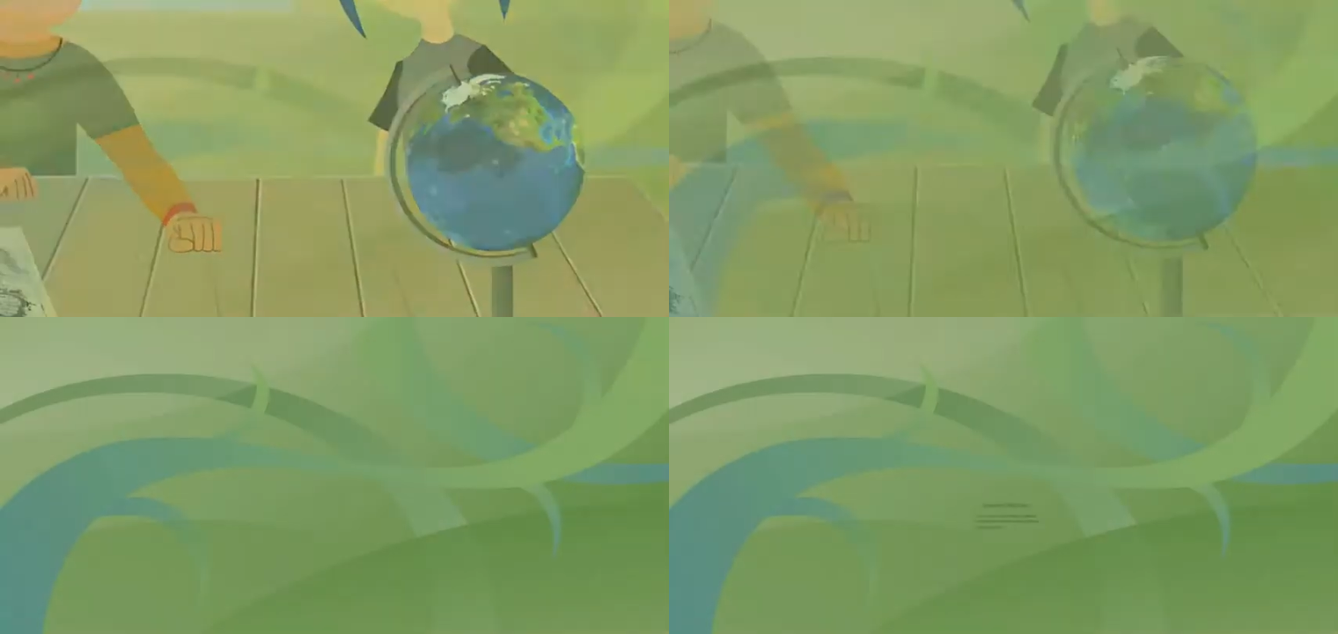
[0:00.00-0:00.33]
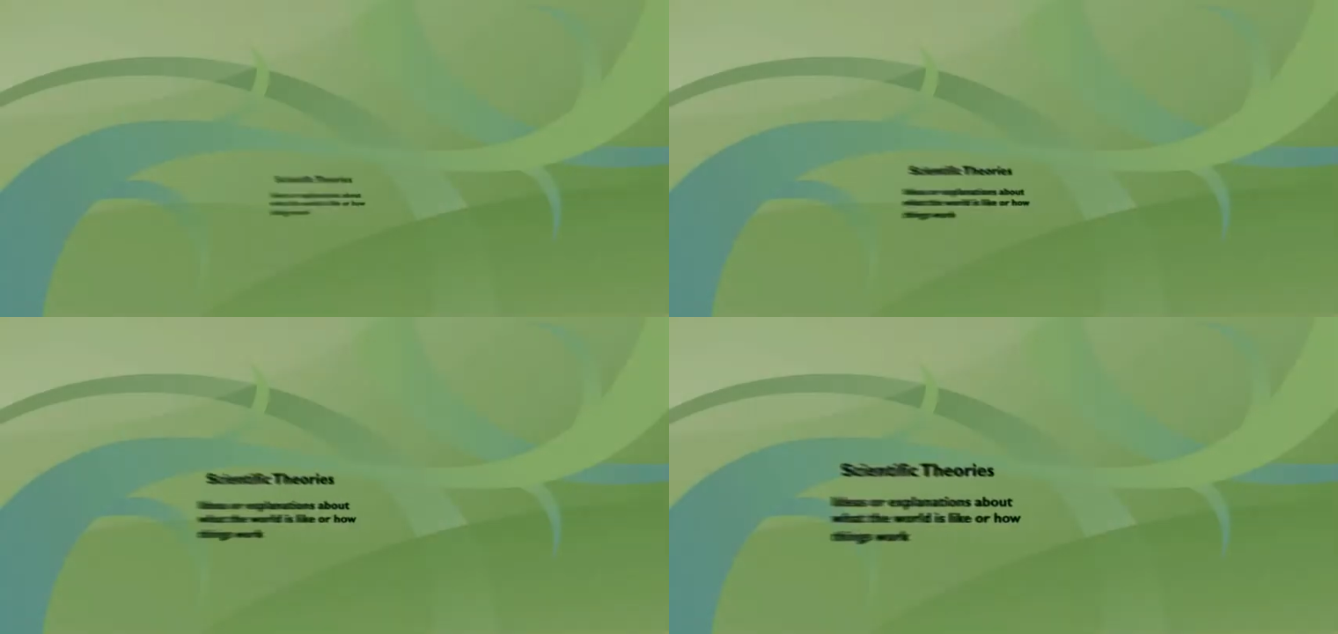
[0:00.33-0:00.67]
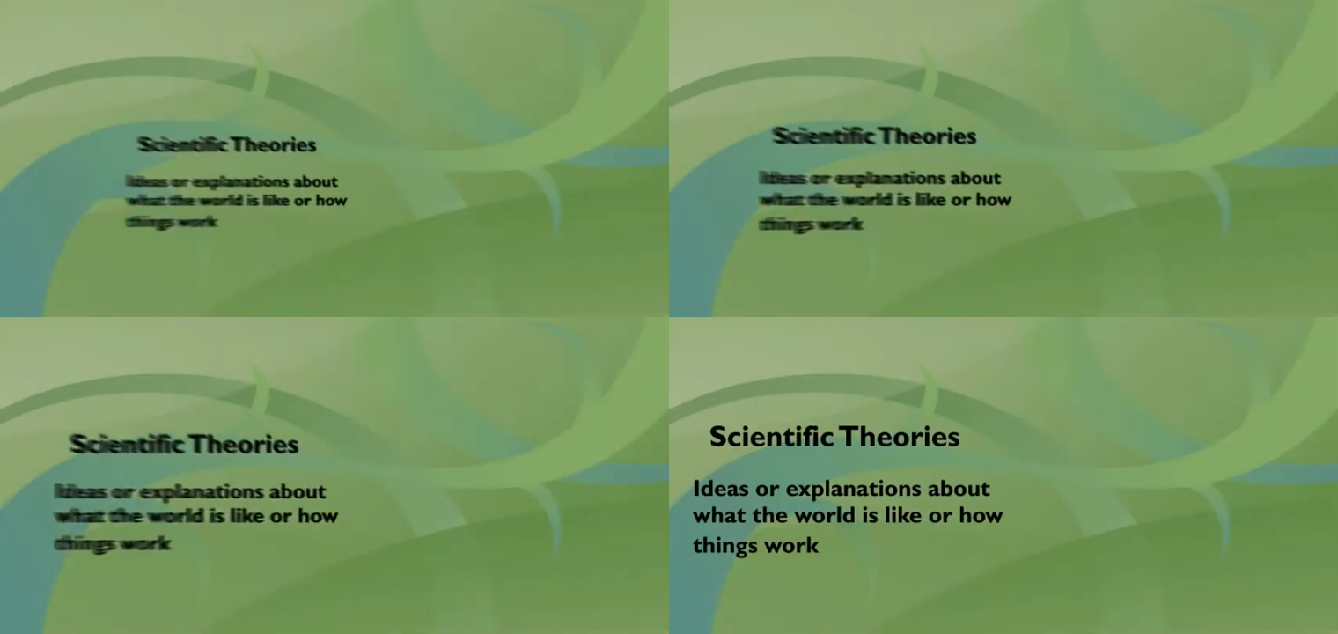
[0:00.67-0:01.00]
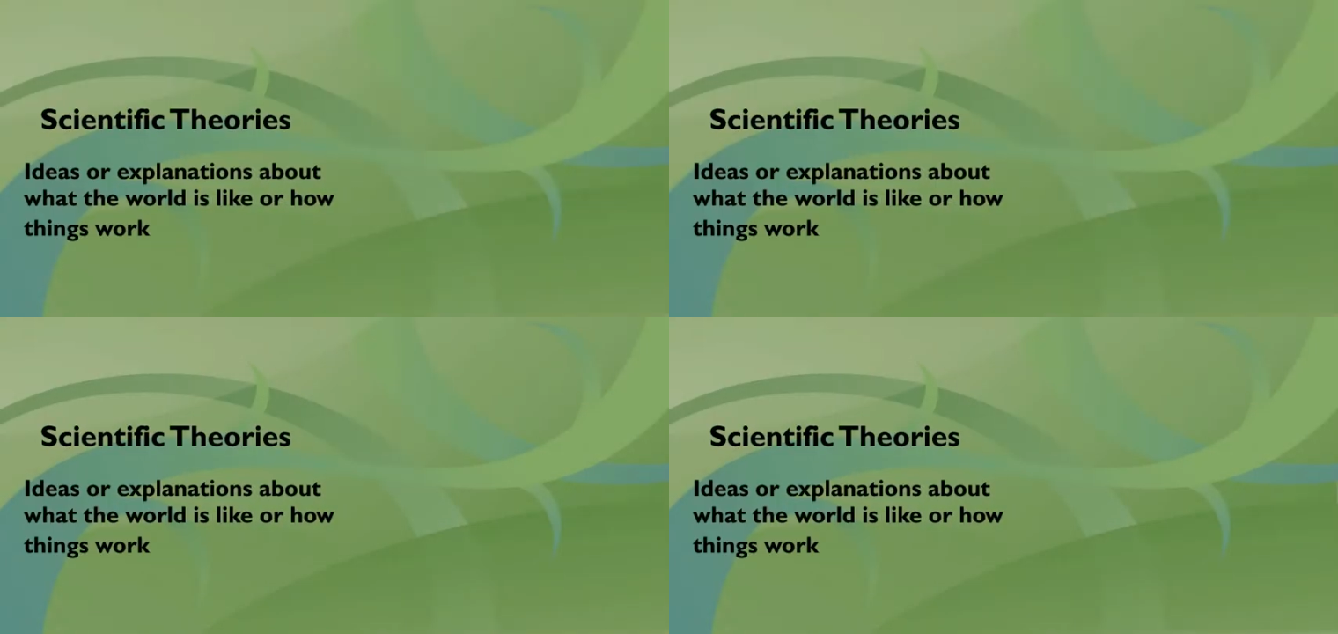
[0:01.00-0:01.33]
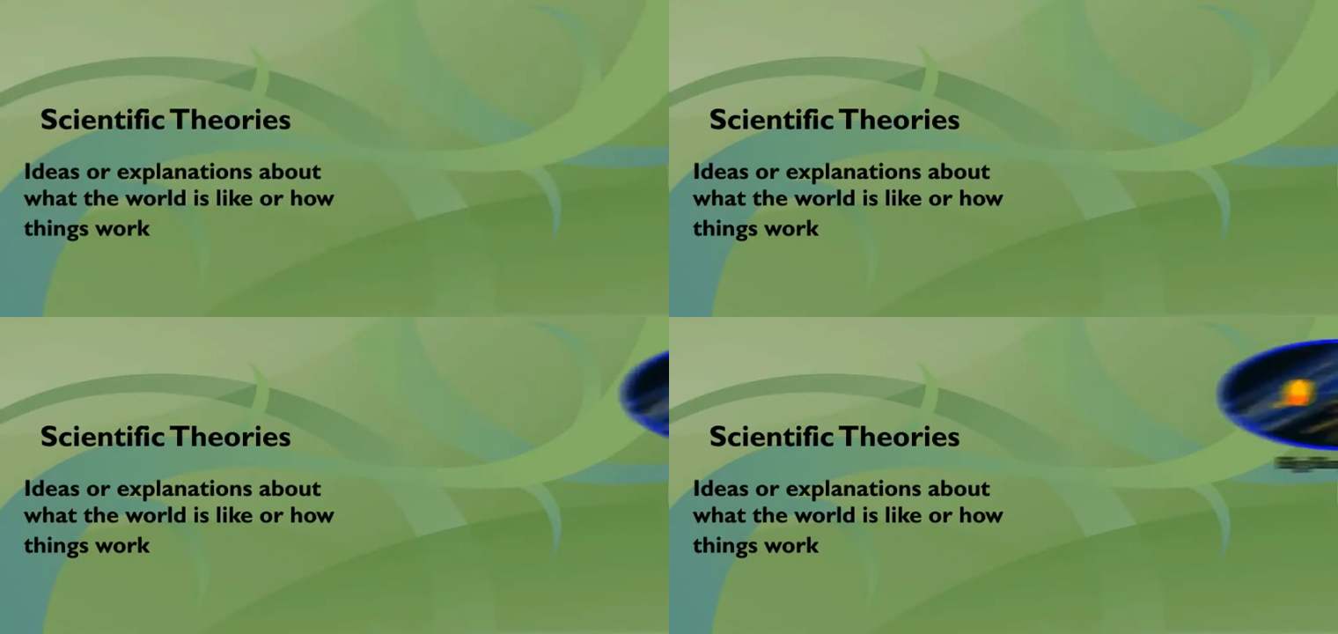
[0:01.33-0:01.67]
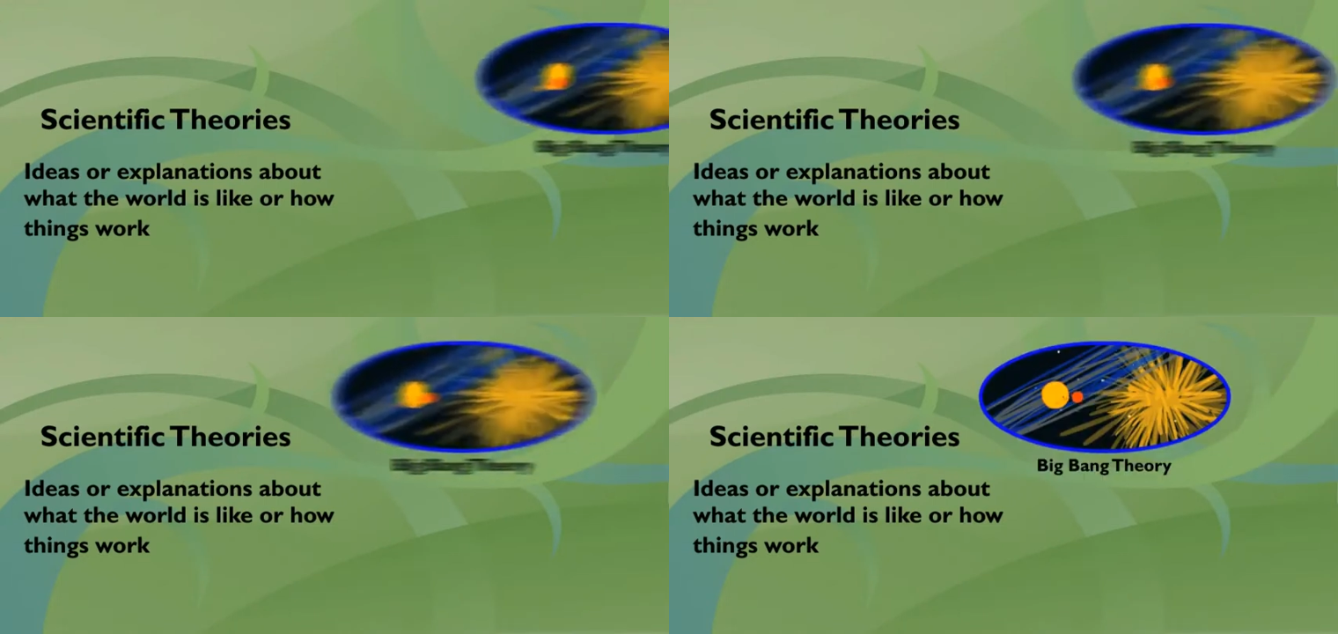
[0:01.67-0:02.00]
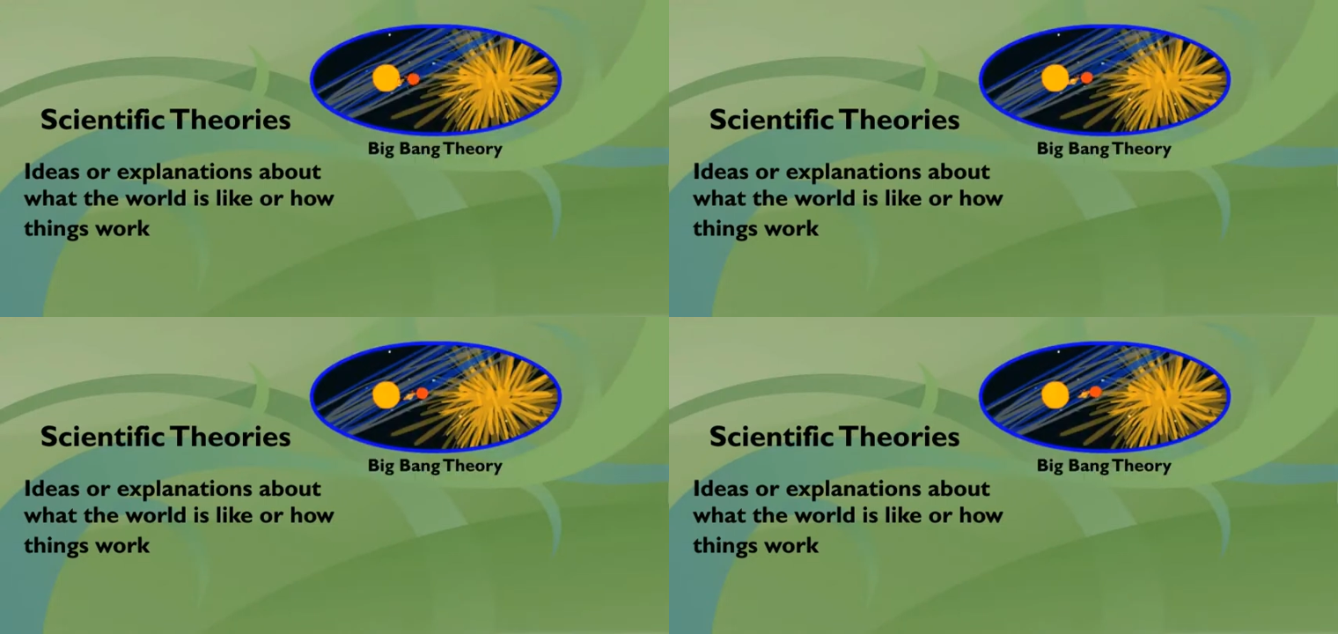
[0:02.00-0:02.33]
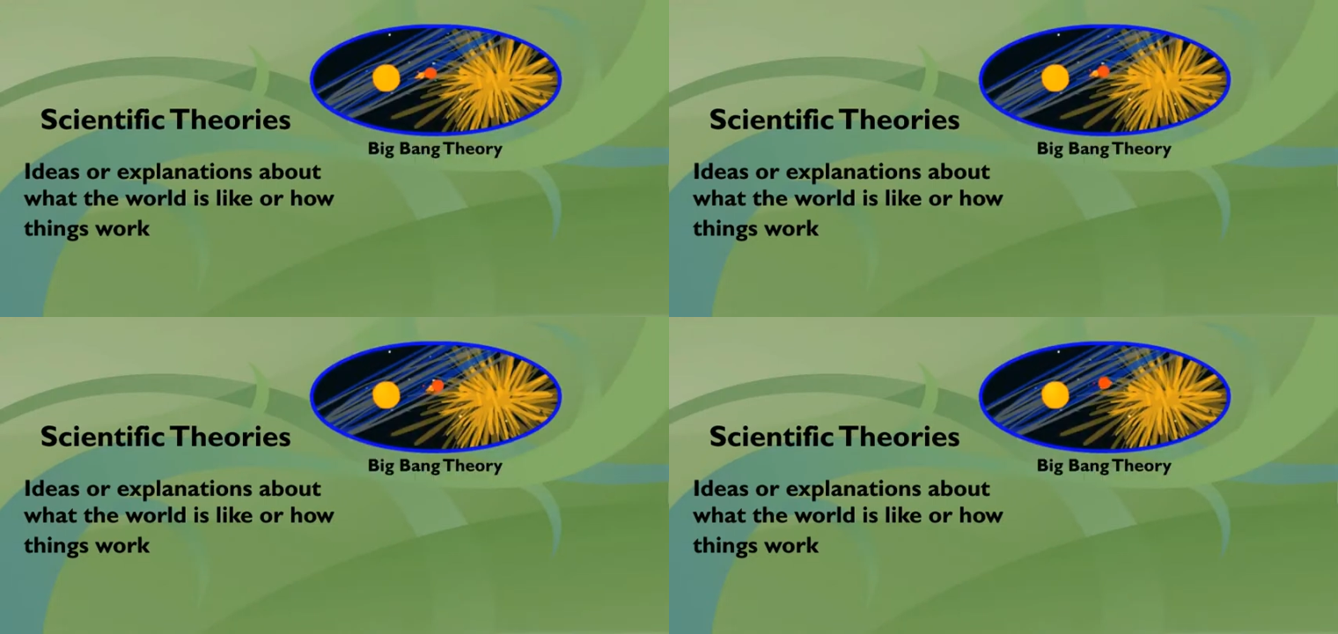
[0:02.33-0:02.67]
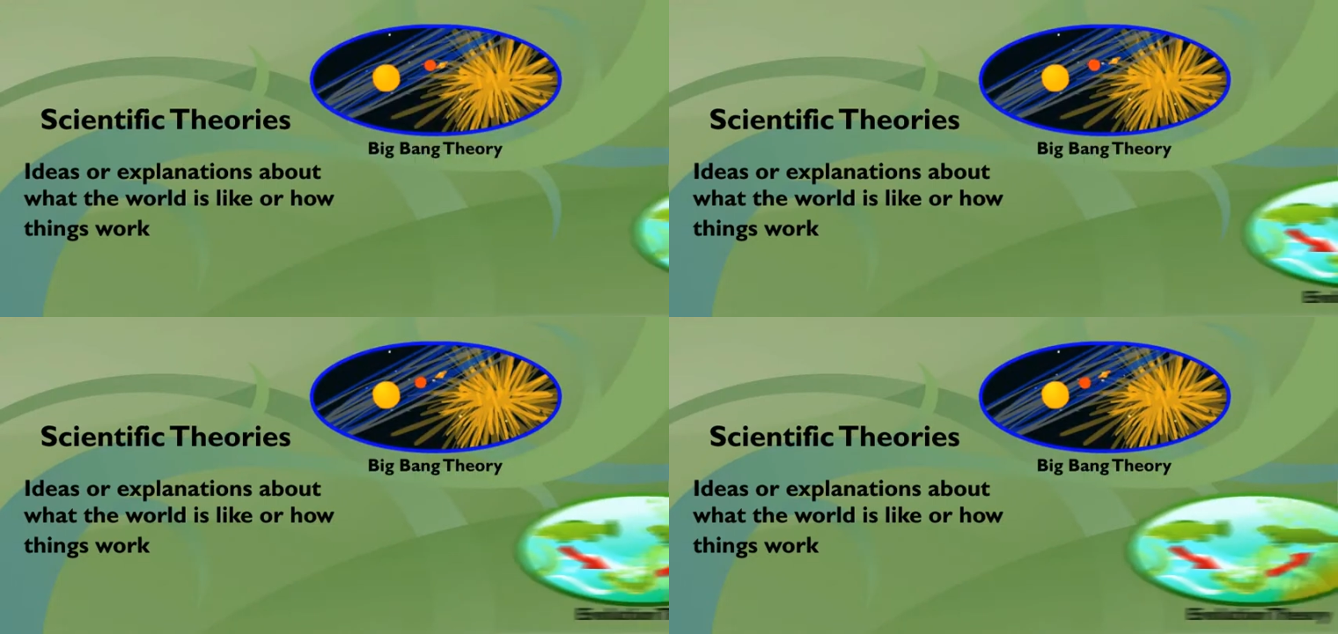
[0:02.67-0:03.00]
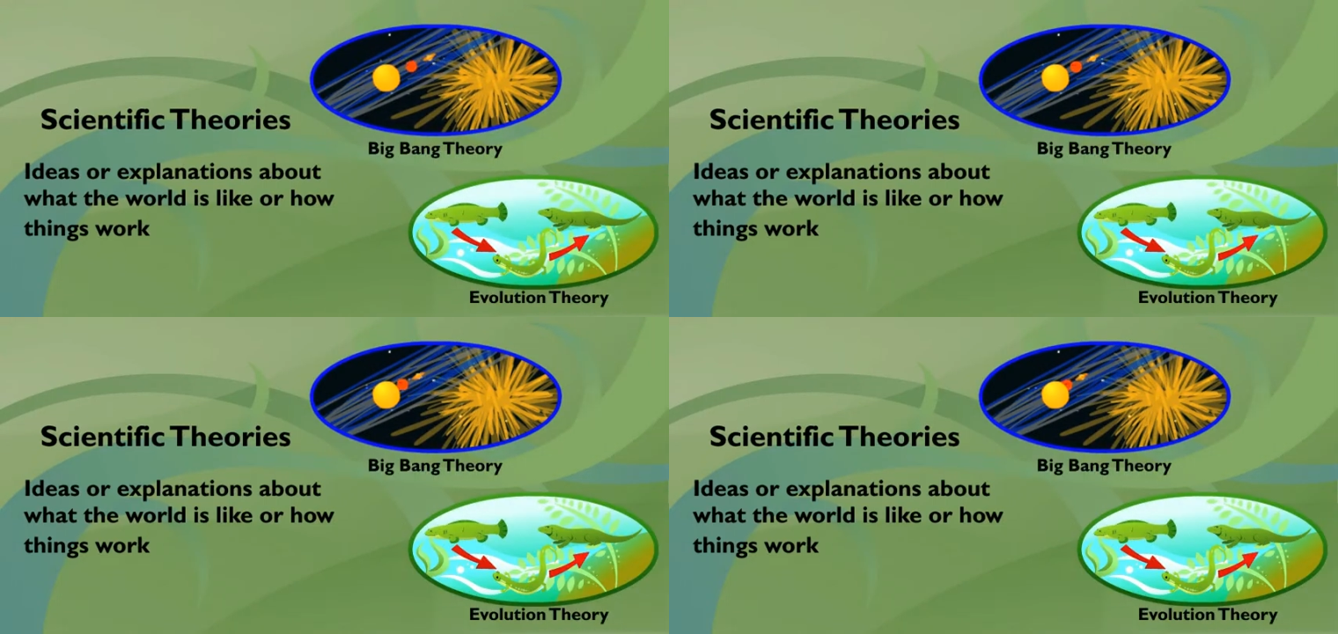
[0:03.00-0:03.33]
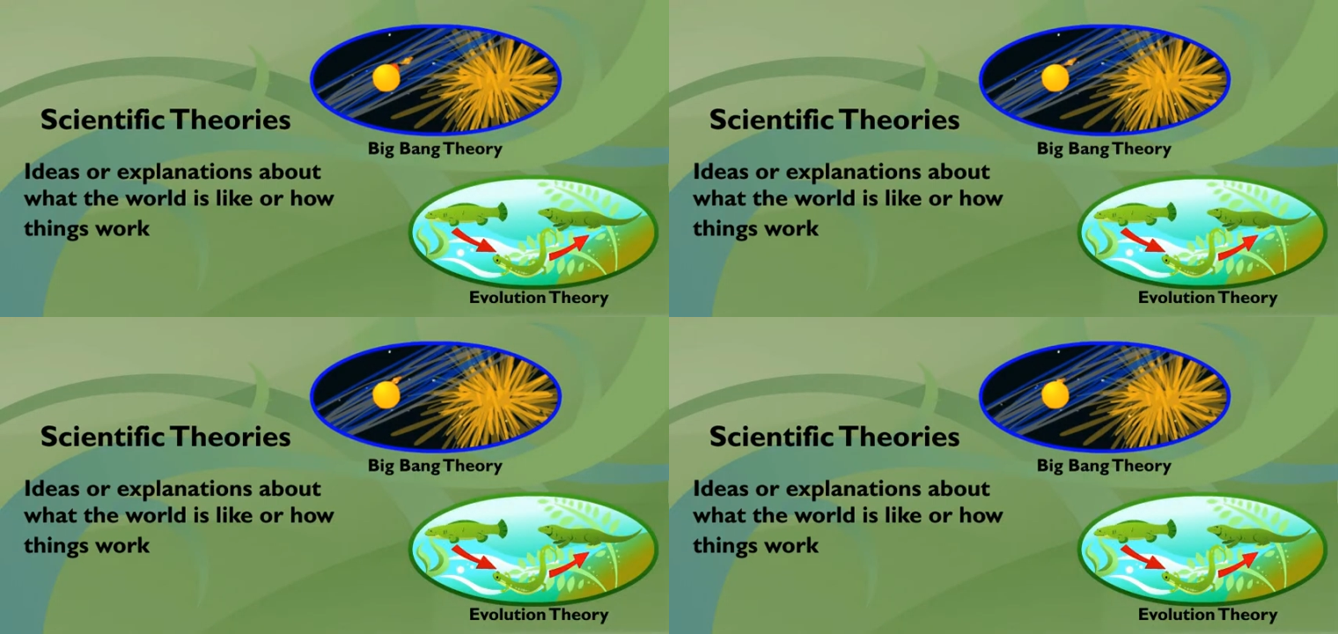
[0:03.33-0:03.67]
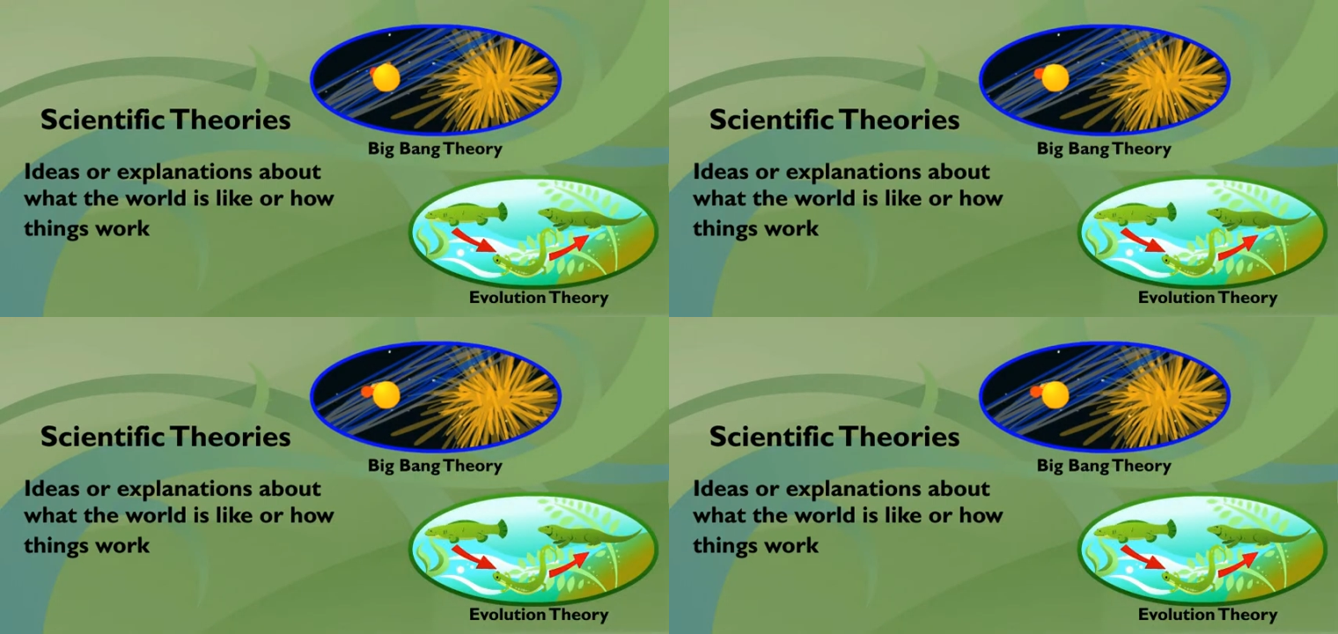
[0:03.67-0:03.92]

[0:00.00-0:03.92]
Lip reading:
(no speaker visible)